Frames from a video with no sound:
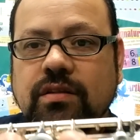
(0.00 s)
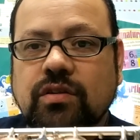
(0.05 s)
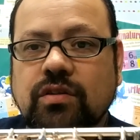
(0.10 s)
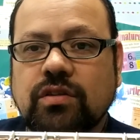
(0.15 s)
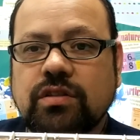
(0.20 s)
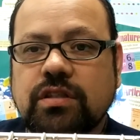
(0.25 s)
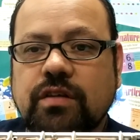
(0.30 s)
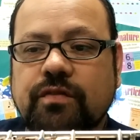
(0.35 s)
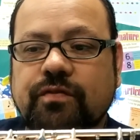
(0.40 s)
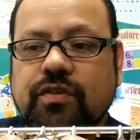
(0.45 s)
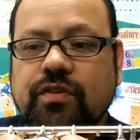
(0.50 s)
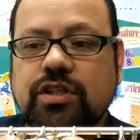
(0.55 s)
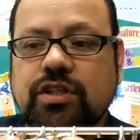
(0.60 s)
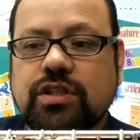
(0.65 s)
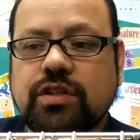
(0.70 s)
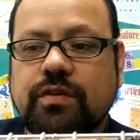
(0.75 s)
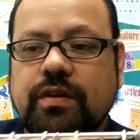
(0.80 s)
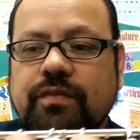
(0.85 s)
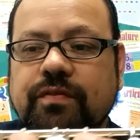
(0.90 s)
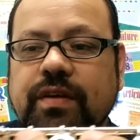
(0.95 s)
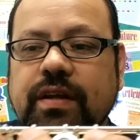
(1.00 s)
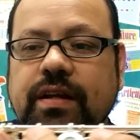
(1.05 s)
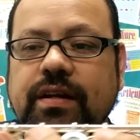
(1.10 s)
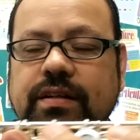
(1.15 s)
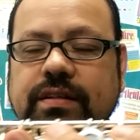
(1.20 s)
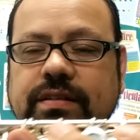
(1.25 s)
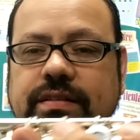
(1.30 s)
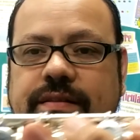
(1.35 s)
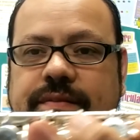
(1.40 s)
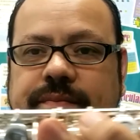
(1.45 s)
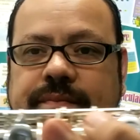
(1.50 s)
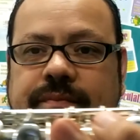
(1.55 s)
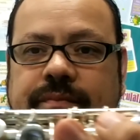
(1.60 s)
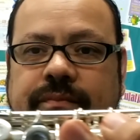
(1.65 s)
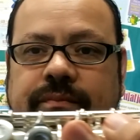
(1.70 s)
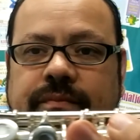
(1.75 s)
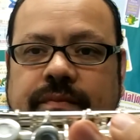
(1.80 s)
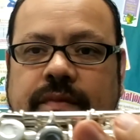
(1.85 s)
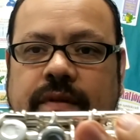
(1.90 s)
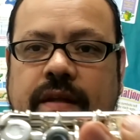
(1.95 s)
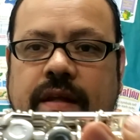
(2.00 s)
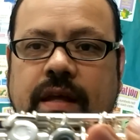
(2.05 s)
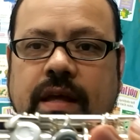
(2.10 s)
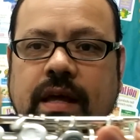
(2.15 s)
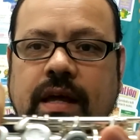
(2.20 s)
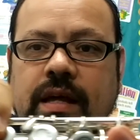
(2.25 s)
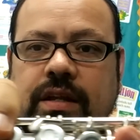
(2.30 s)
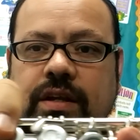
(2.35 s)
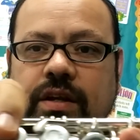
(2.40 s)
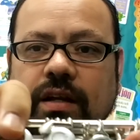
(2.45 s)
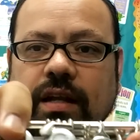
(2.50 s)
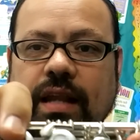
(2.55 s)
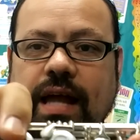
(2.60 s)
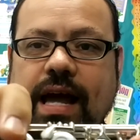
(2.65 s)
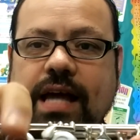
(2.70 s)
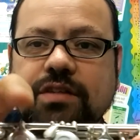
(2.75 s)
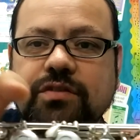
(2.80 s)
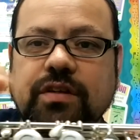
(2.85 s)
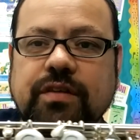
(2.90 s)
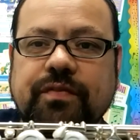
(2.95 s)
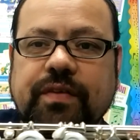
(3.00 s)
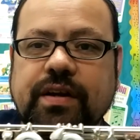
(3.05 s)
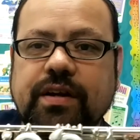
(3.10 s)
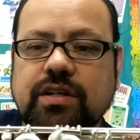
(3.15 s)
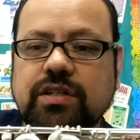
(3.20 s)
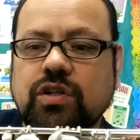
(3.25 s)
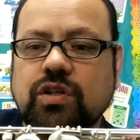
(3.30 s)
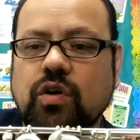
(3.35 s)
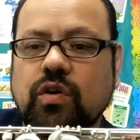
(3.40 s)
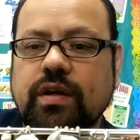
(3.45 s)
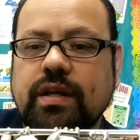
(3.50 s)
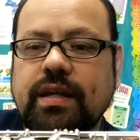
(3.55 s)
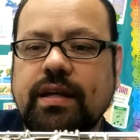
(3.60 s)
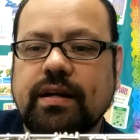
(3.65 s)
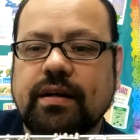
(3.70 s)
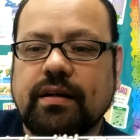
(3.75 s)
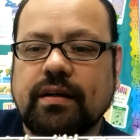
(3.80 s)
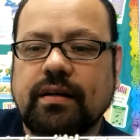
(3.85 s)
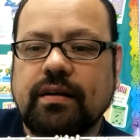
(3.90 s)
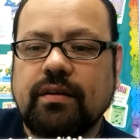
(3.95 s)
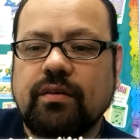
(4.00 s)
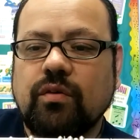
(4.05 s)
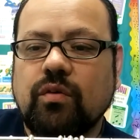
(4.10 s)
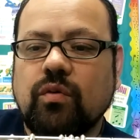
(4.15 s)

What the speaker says: Those are your first 3 fingers. Your last 3 fingers go here.